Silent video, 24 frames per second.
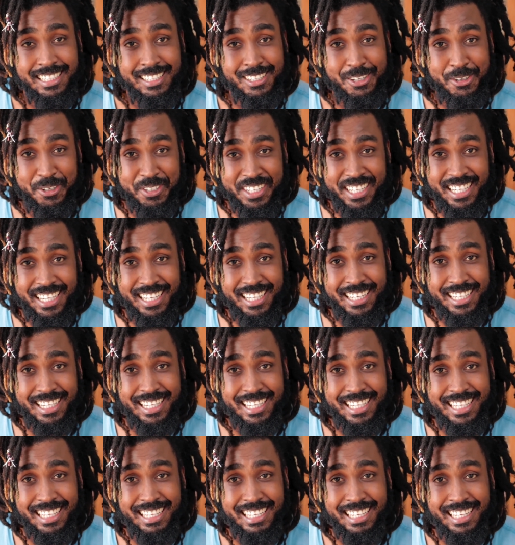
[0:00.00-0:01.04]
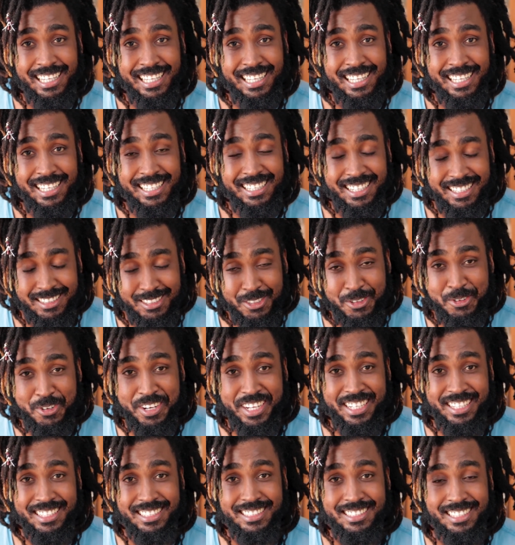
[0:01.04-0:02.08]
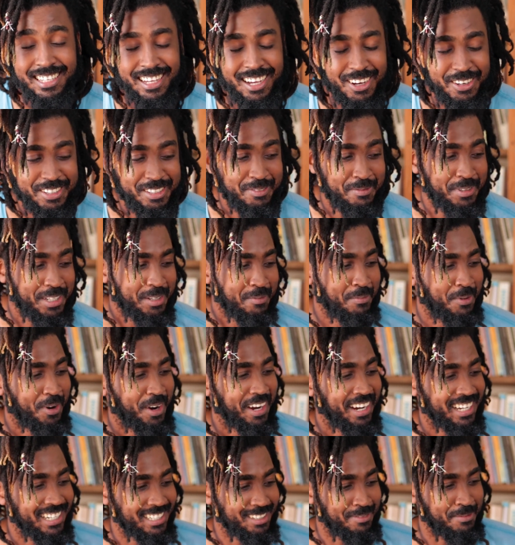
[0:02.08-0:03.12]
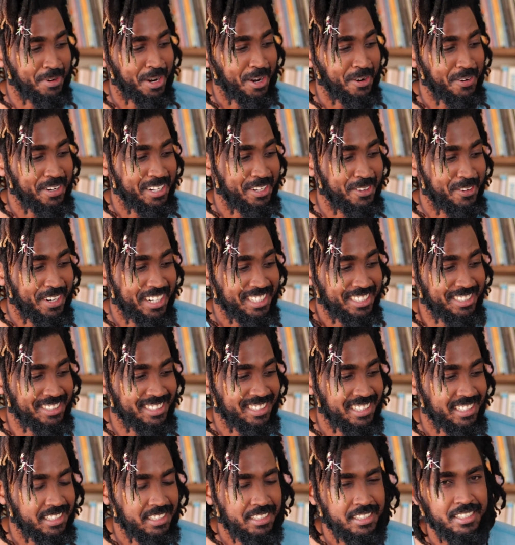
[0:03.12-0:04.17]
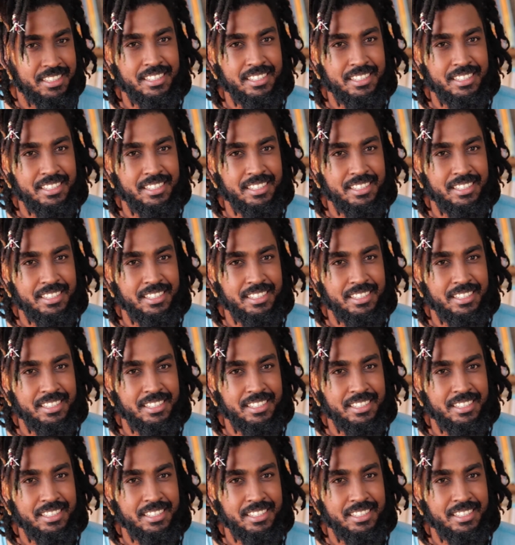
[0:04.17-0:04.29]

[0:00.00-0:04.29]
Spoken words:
Okay? Get a Reddit. Or the boy with the red shirt.